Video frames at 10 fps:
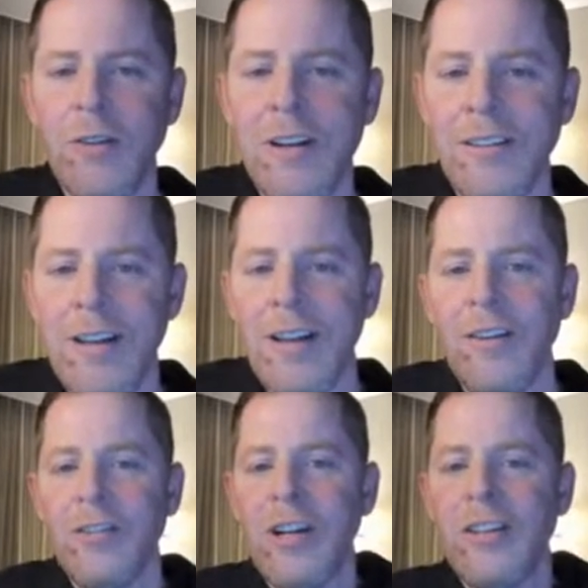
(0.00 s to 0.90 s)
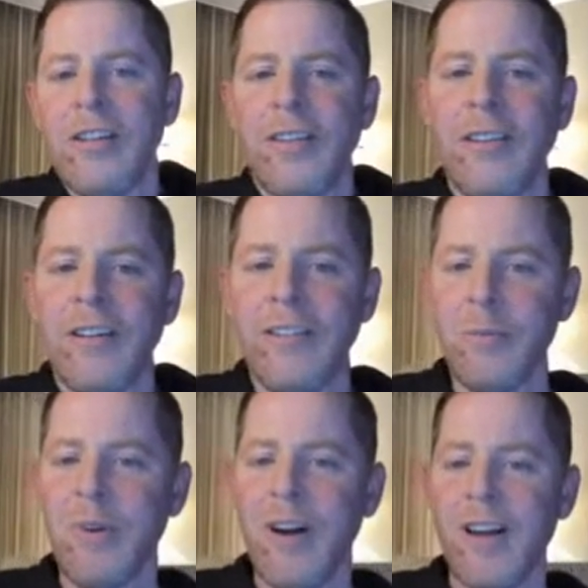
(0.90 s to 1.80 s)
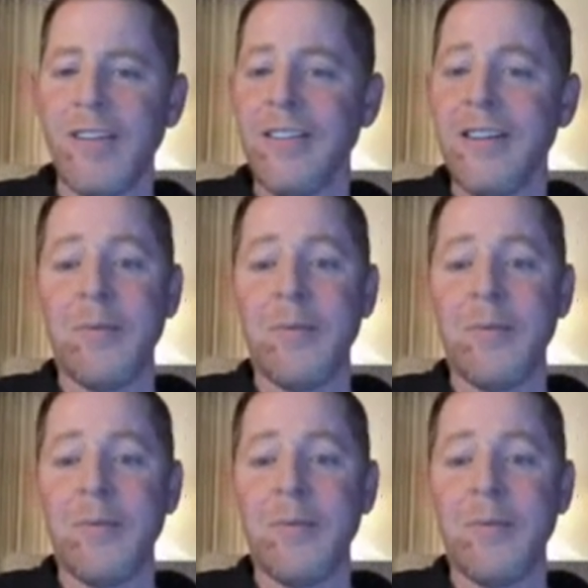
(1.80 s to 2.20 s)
Greg Saylor, JJ's going to surprise us.